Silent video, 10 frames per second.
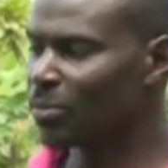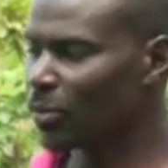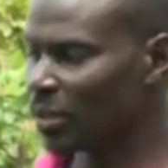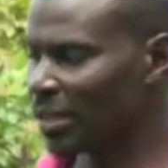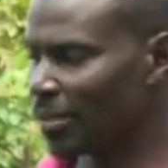
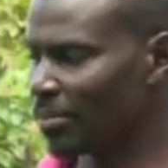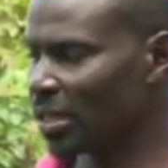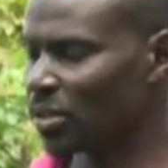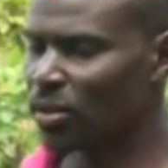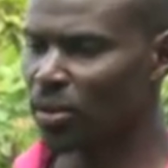Desmodium
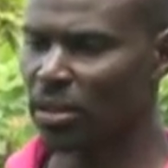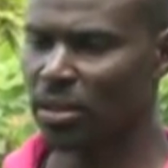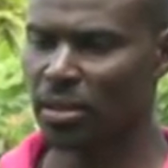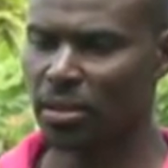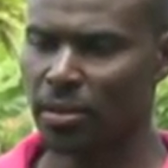does not
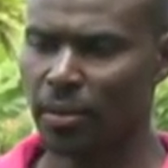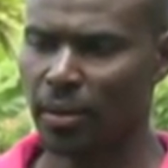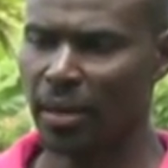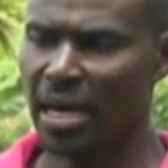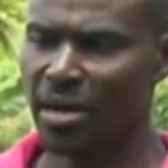
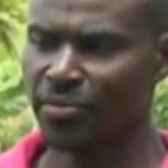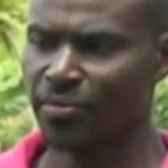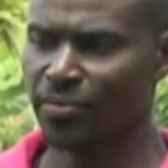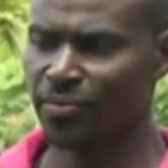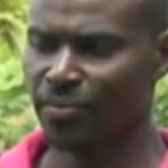love
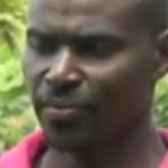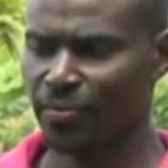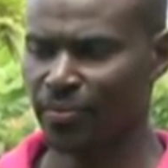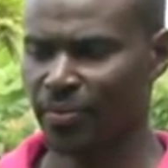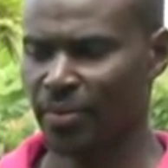
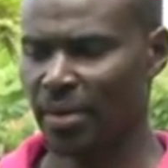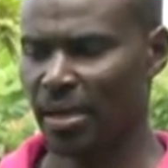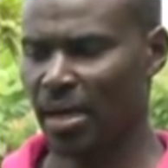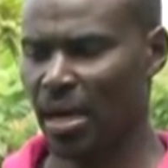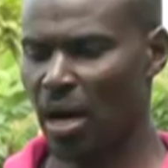
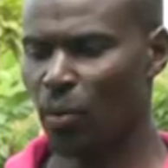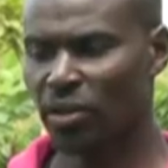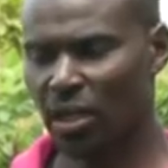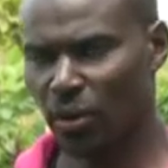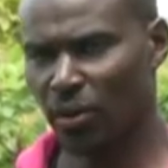a
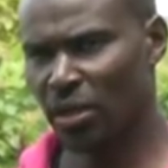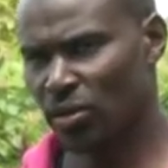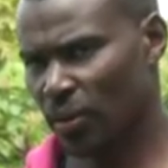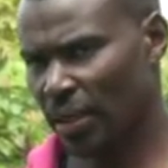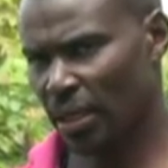waterlogging
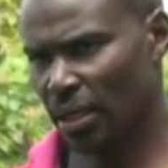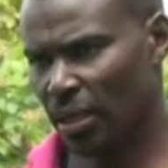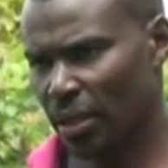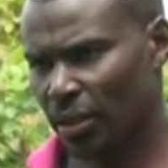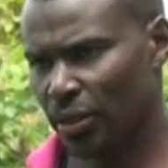soil.
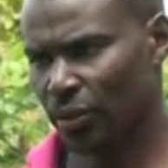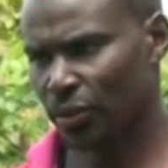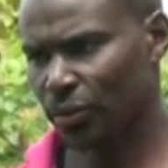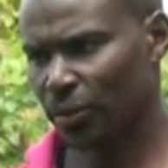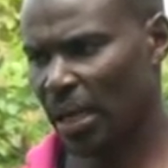
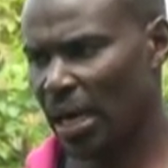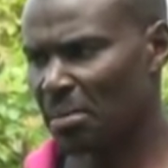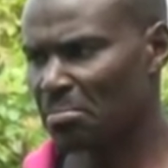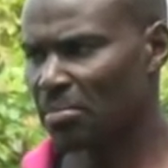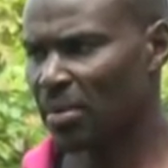
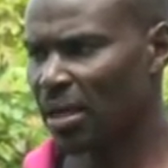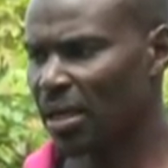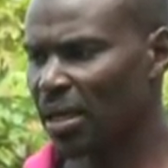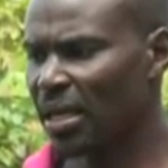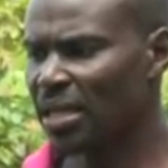Um,
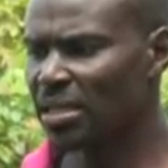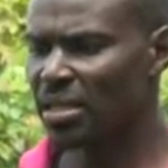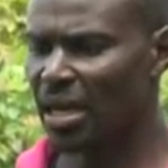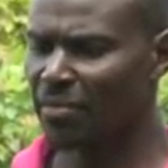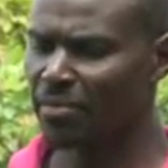needs
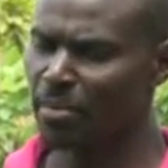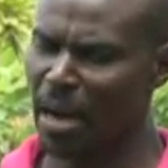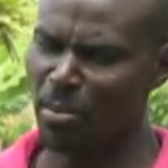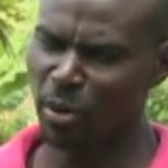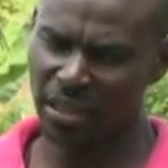a,
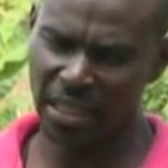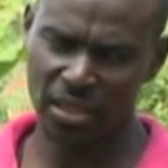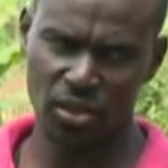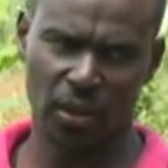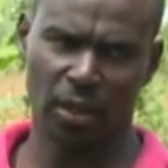a,
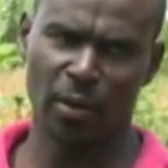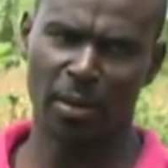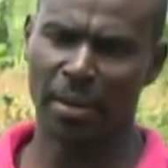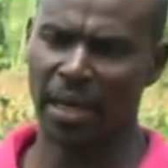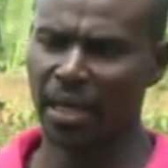moderate soil
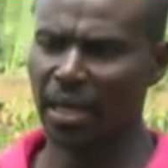whereby